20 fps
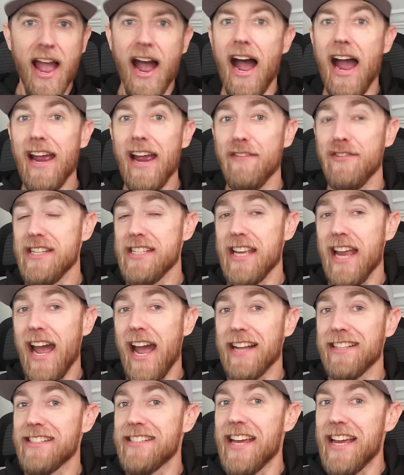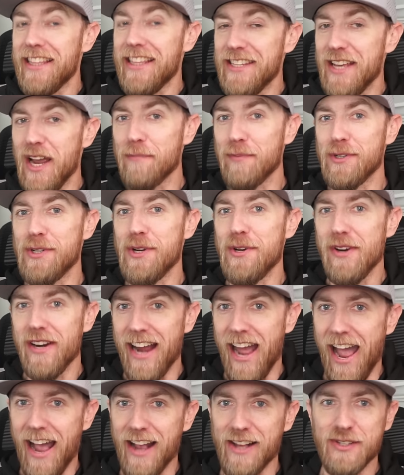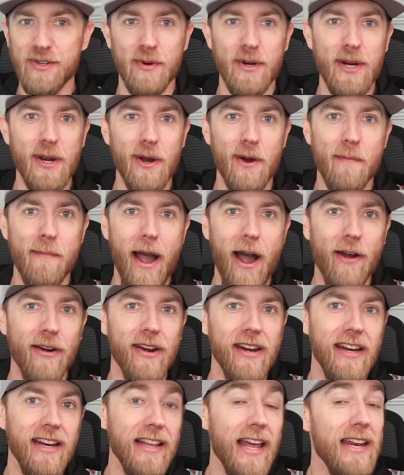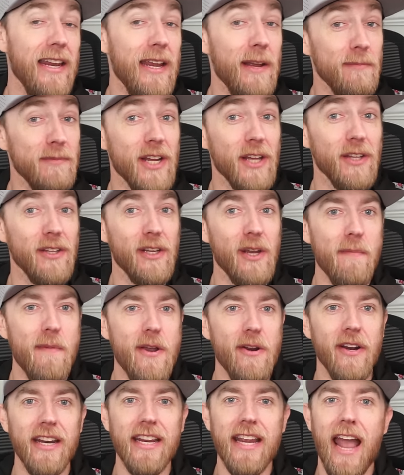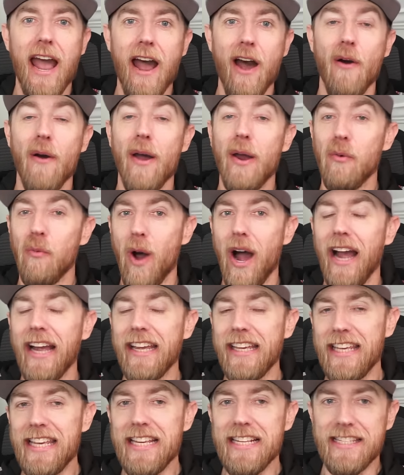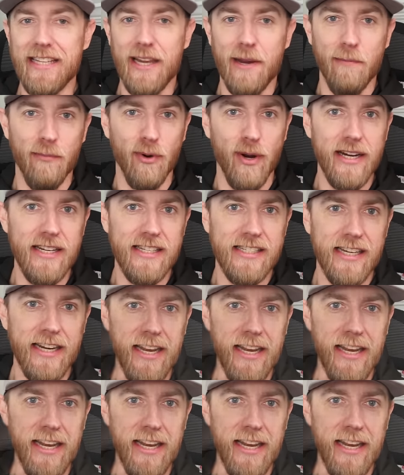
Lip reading: I obviously had to take the opportunity to ask Rico about it and let him tell the community how and why he's embracing